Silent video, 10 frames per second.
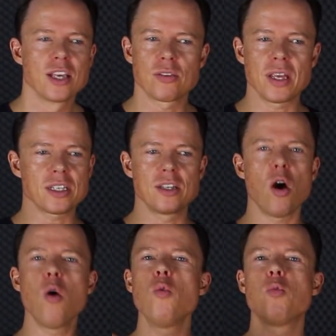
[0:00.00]
So there's
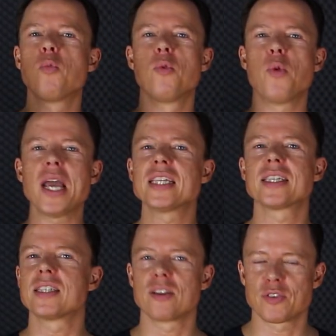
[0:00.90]
no
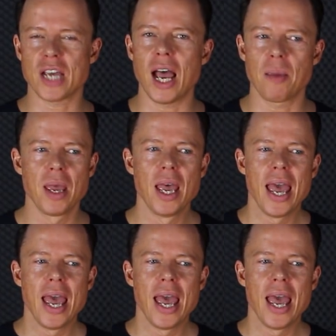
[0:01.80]
wastage of time.